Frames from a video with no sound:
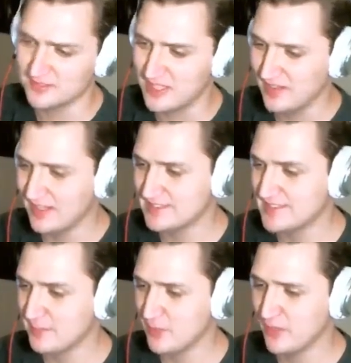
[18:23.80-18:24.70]
Last
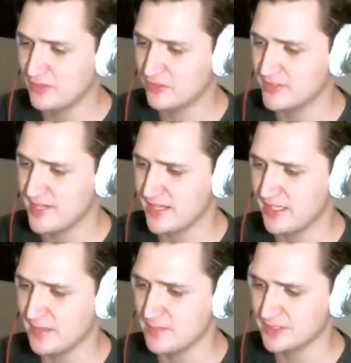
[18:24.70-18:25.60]
time he went into a tank,
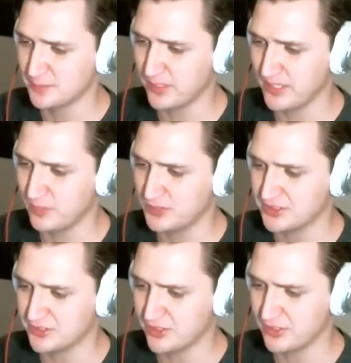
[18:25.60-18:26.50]
he misplayed, which is
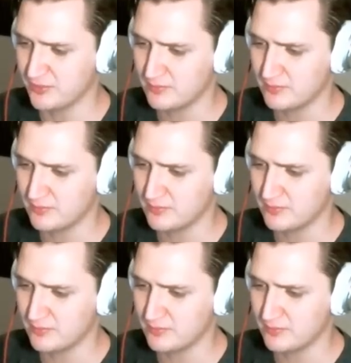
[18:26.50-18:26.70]
good.